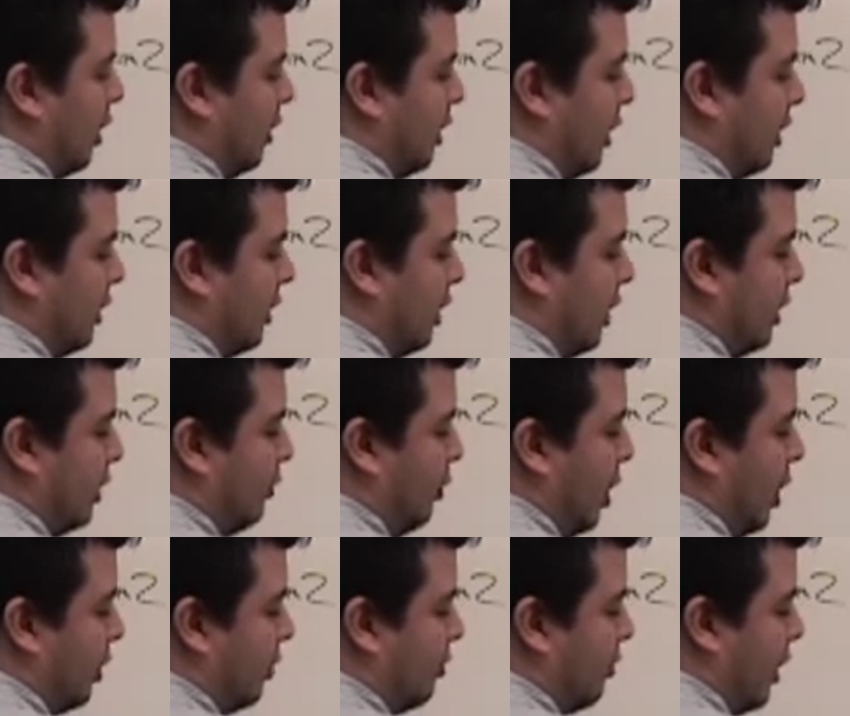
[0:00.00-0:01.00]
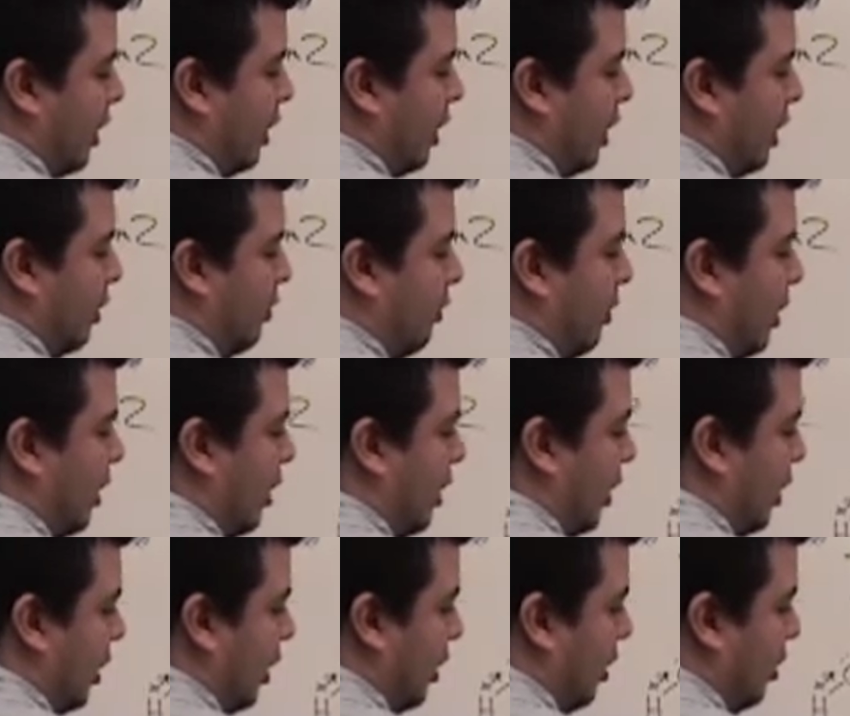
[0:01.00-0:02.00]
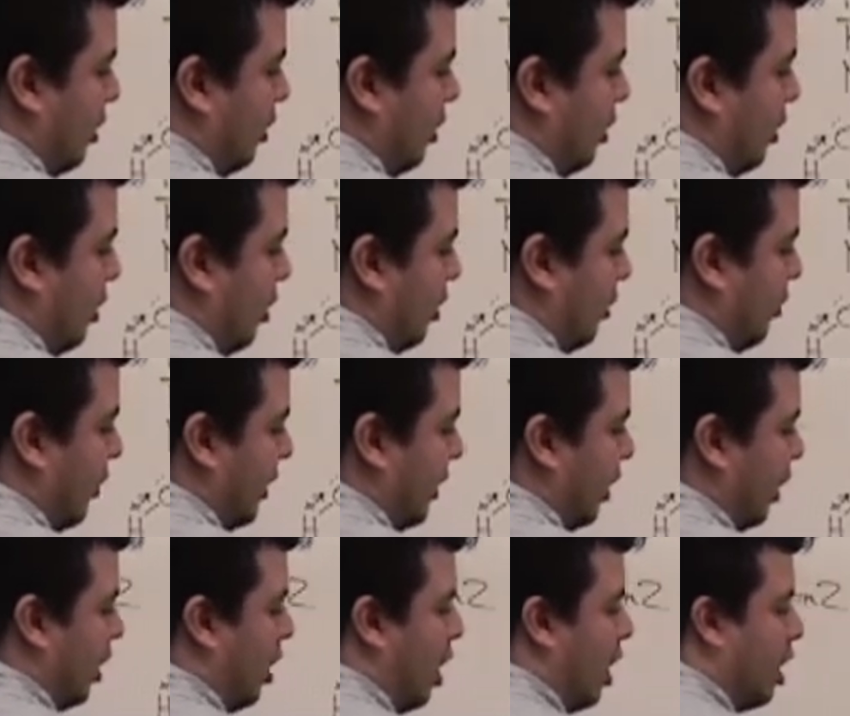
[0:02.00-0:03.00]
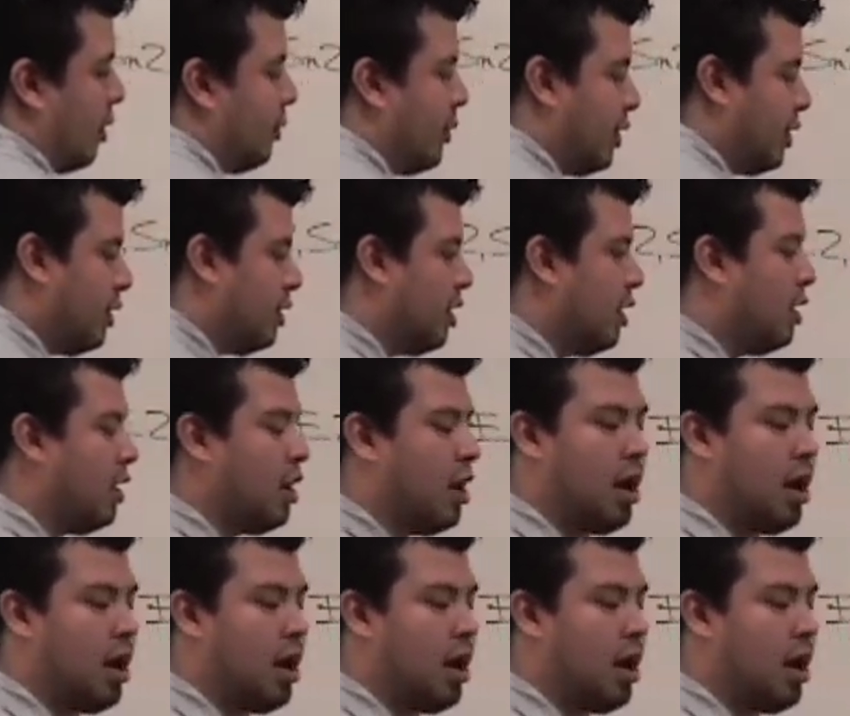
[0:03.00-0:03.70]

This bonds right here with the carbon